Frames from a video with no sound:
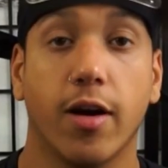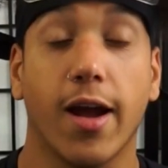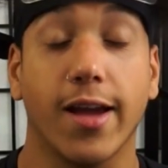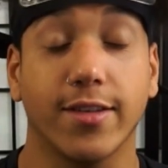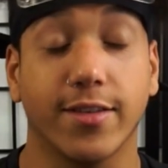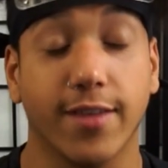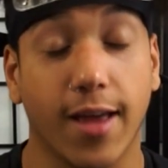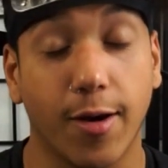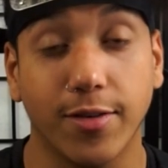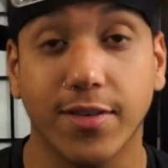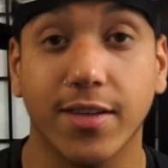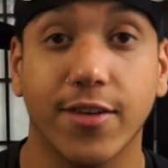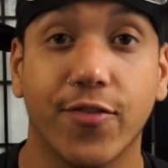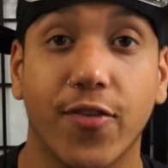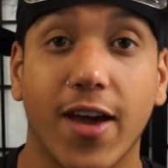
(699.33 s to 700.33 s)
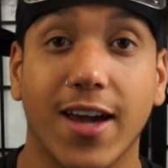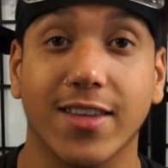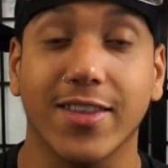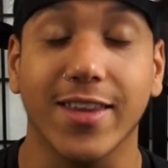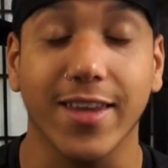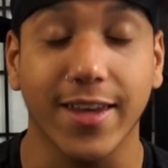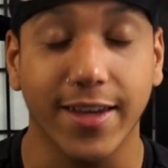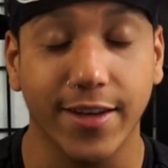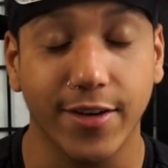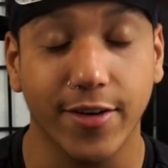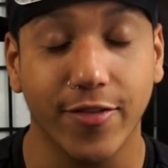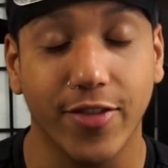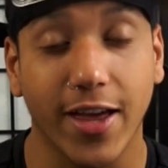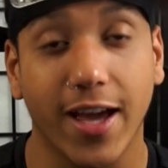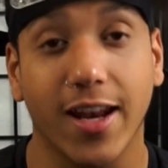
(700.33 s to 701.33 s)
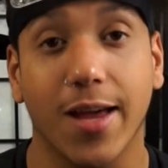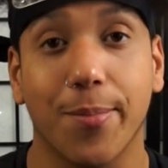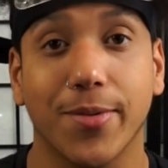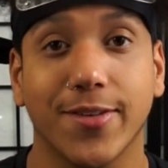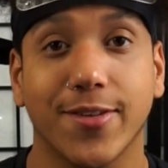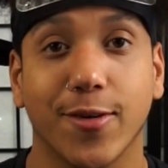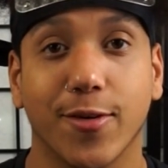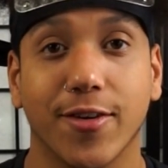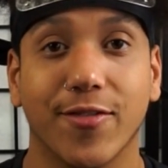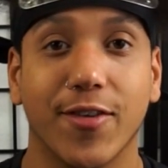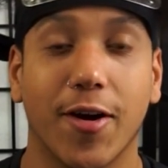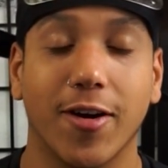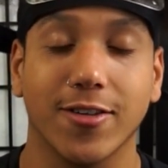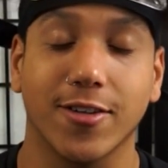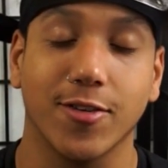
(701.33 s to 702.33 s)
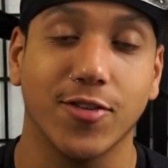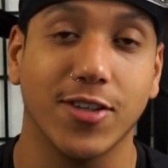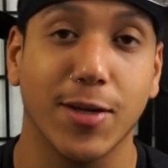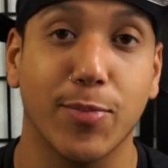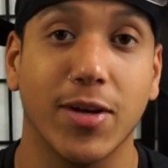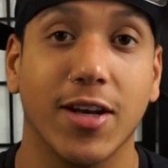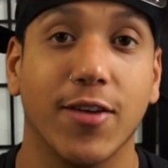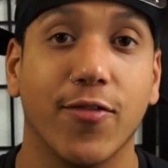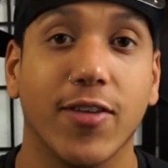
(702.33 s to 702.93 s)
Alright, so that was in fact the end of that episode of Naruto Shippuden.